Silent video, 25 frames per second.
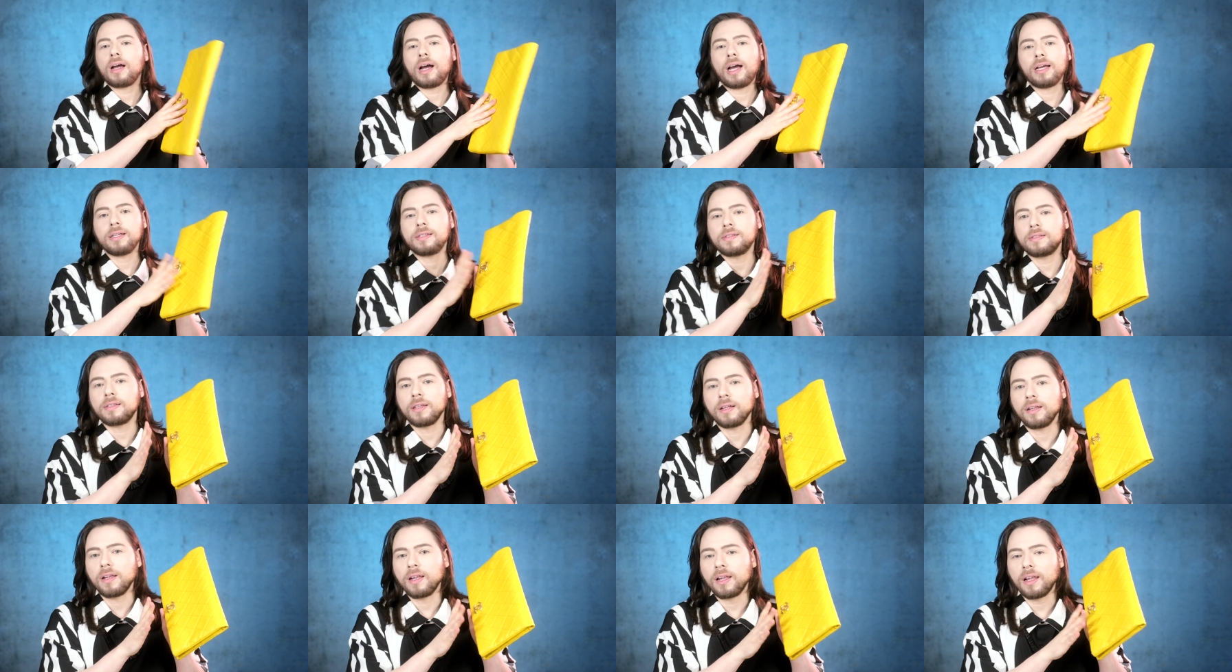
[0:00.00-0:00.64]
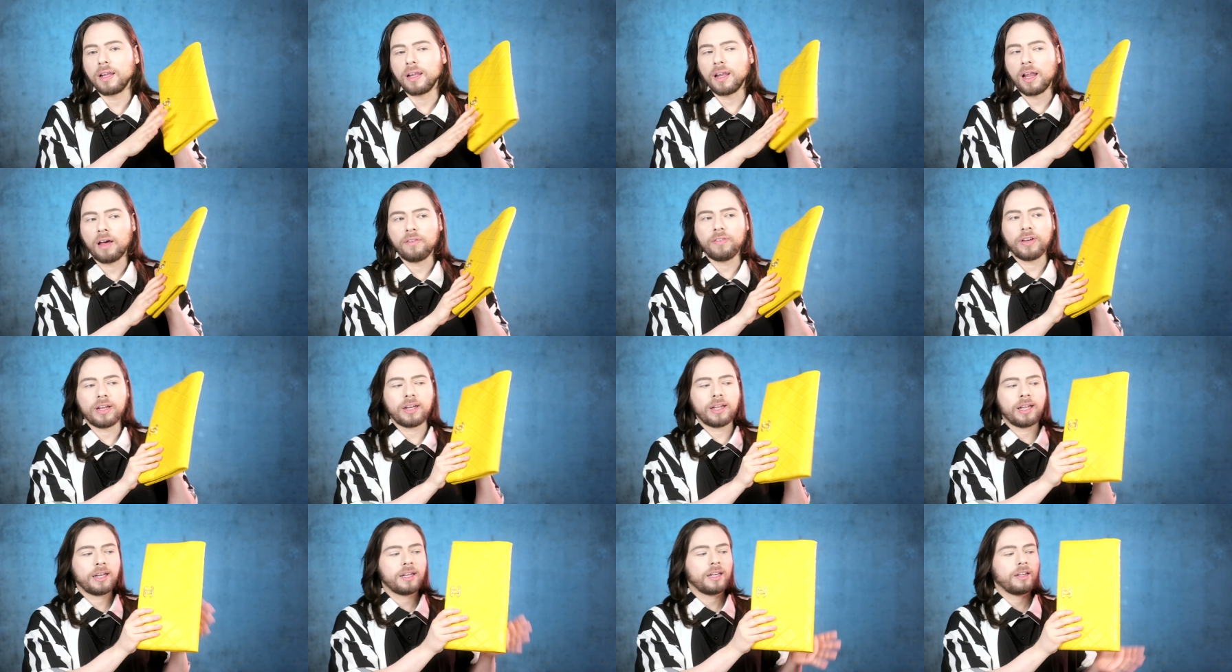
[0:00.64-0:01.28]
I still love
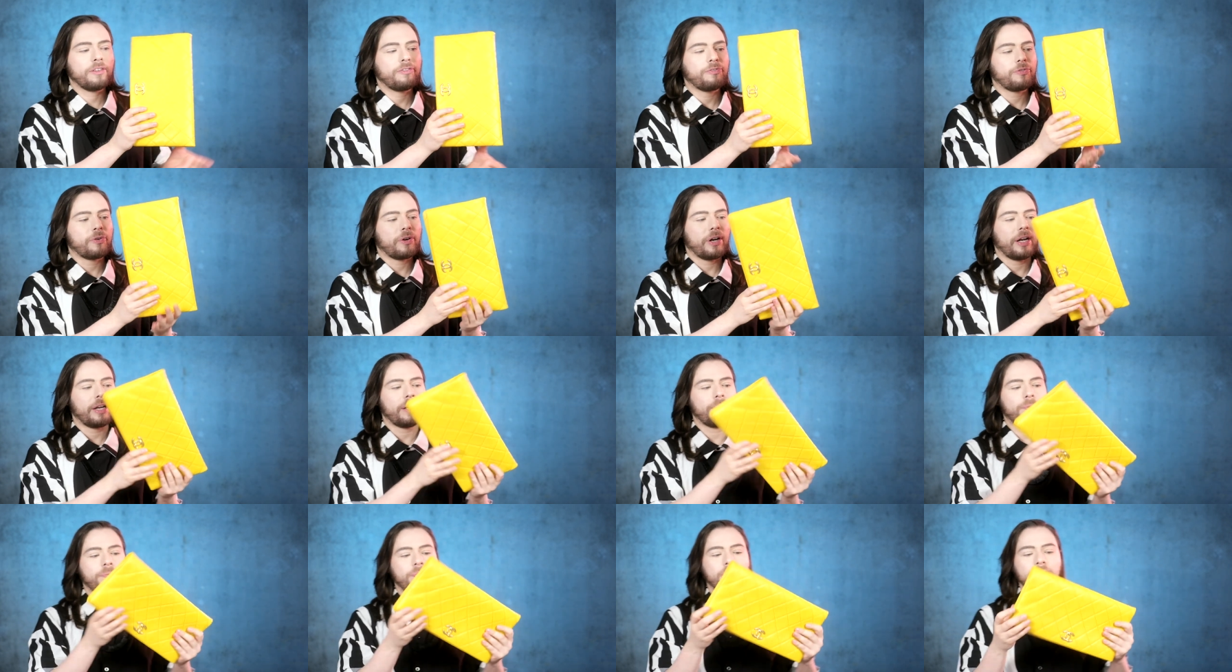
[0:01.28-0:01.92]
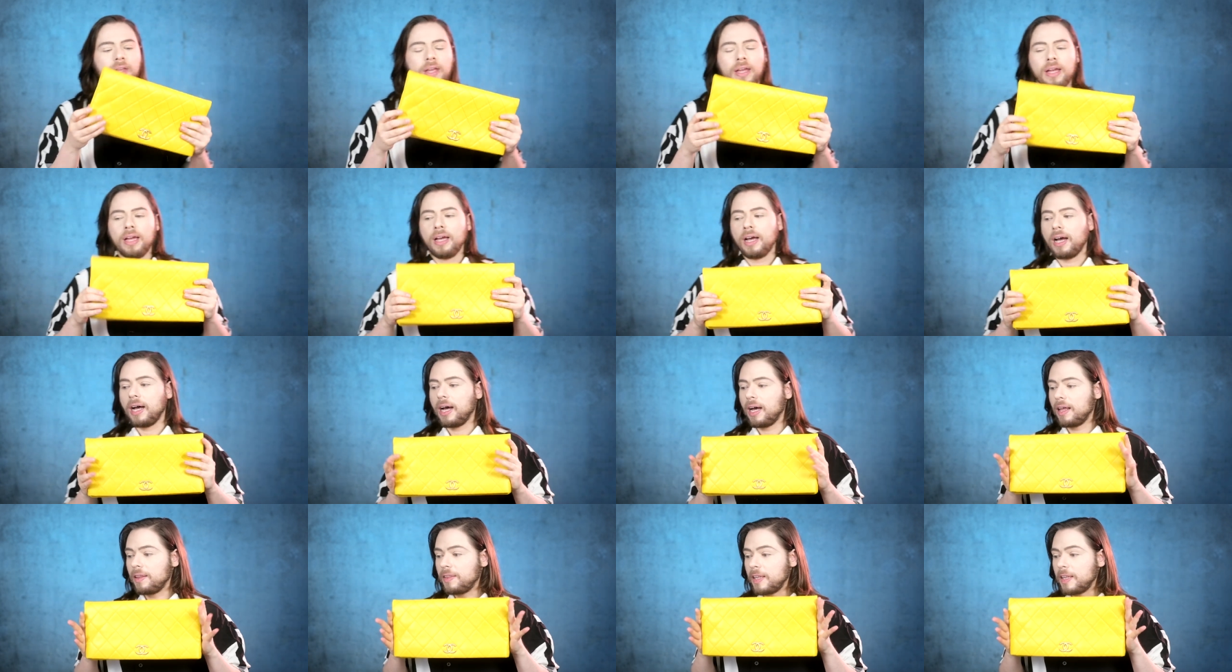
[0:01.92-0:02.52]
it and live for it. Uh,